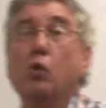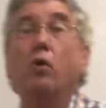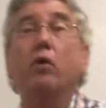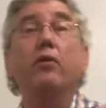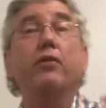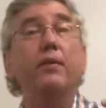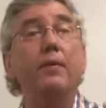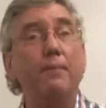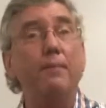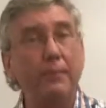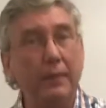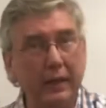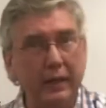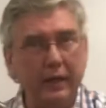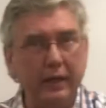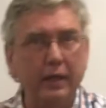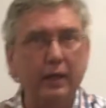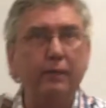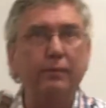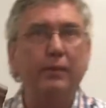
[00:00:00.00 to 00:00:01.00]
the
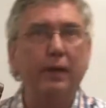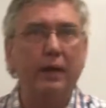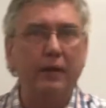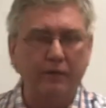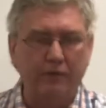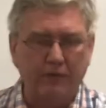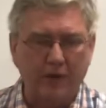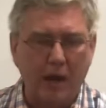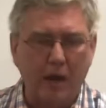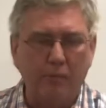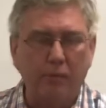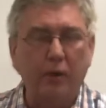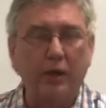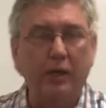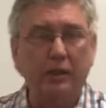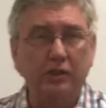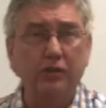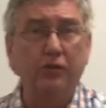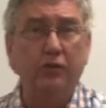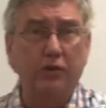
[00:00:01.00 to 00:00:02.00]
medium that the
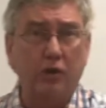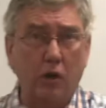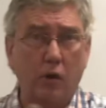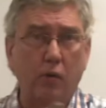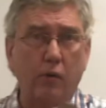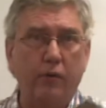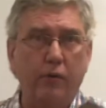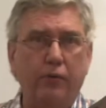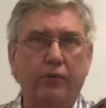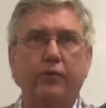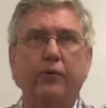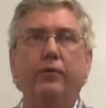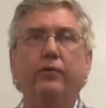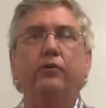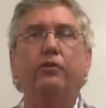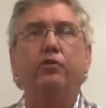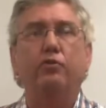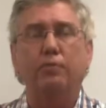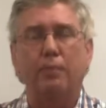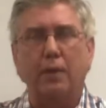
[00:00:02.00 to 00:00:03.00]
vibrations are going through,
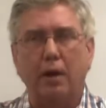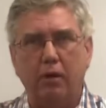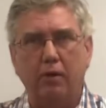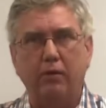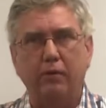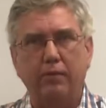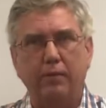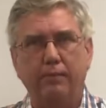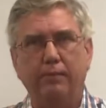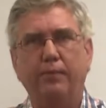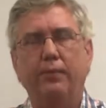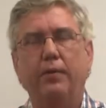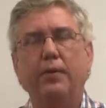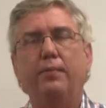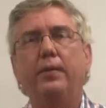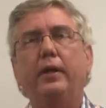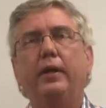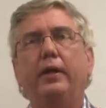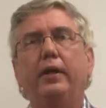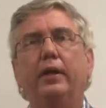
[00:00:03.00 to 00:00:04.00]
the smaller the
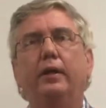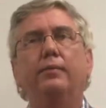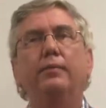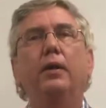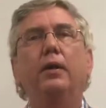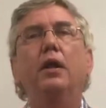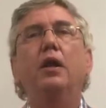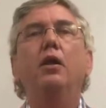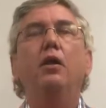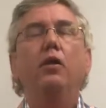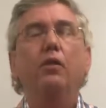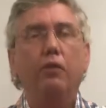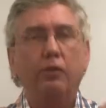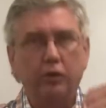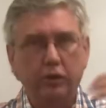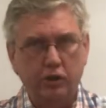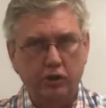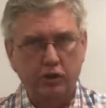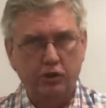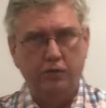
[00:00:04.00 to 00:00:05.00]
medium,
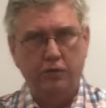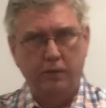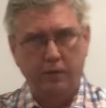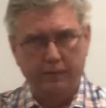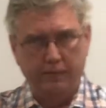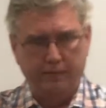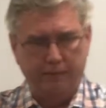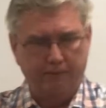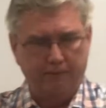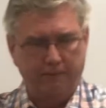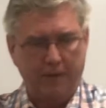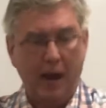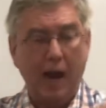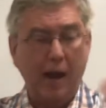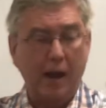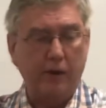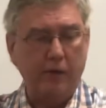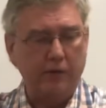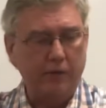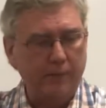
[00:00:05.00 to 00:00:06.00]
the
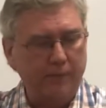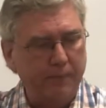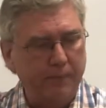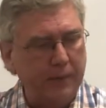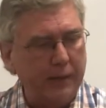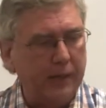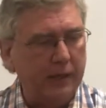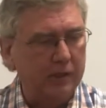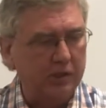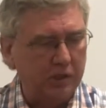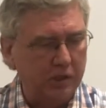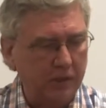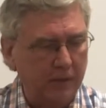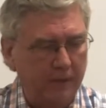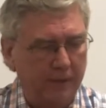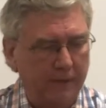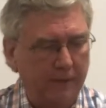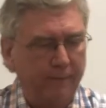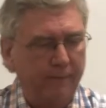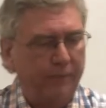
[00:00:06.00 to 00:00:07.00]
higher the pitch.
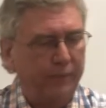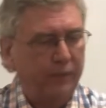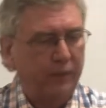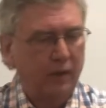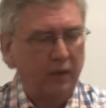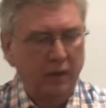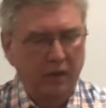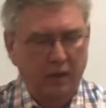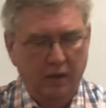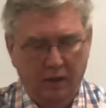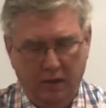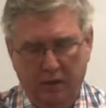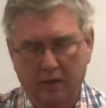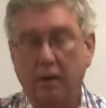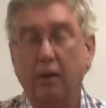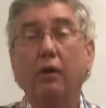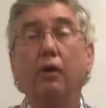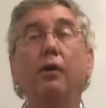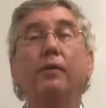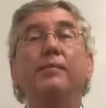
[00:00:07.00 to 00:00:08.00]

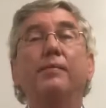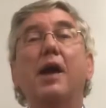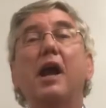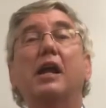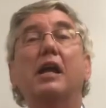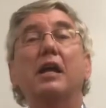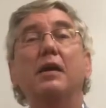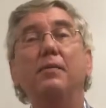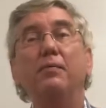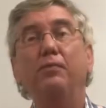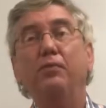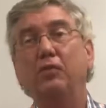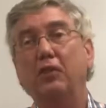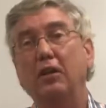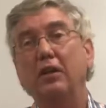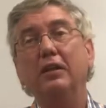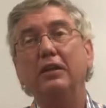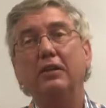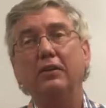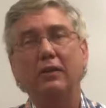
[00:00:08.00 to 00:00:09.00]
No, I'm not going to
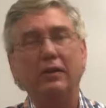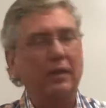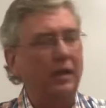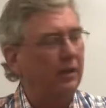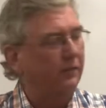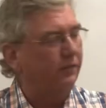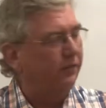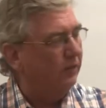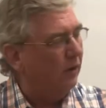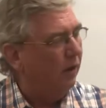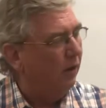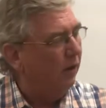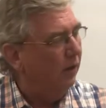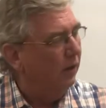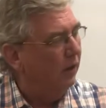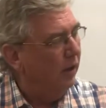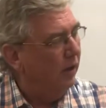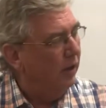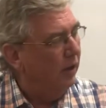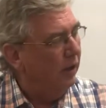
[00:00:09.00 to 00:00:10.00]
sing you a love song.
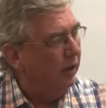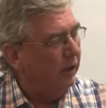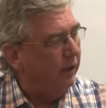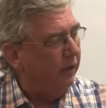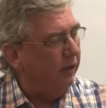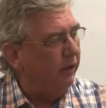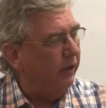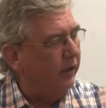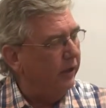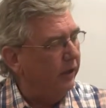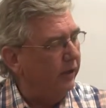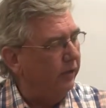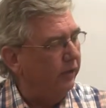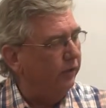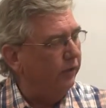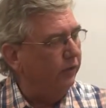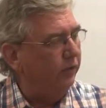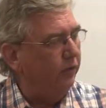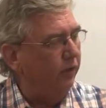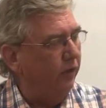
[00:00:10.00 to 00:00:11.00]
Here
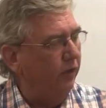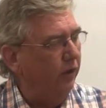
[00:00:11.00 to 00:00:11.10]
is,